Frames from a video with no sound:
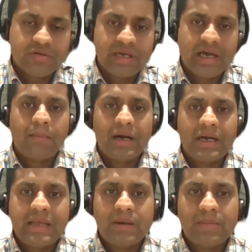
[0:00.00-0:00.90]
So we have
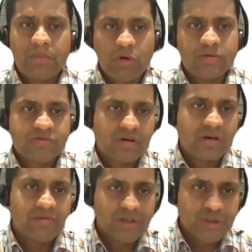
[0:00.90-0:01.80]
multiple probes for
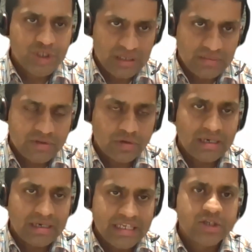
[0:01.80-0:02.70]
a given gene. So,
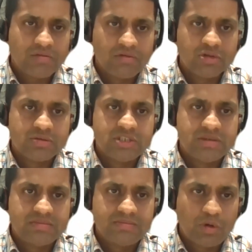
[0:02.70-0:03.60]
and each of those
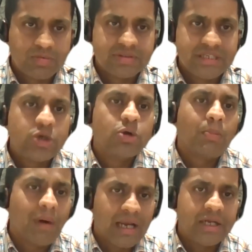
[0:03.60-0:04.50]
probes need to
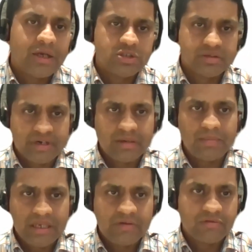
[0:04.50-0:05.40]
bind to generate a
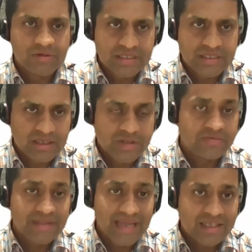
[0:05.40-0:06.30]
meaningful signal.
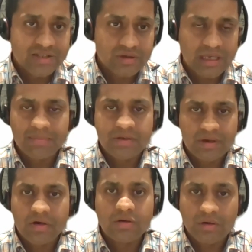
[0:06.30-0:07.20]
So if that does not happen,
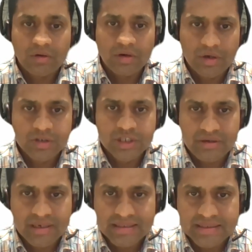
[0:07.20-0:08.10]
you're not going to
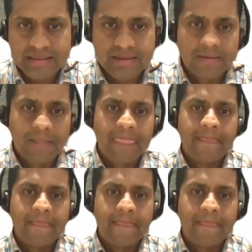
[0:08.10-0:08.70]
generate any signal.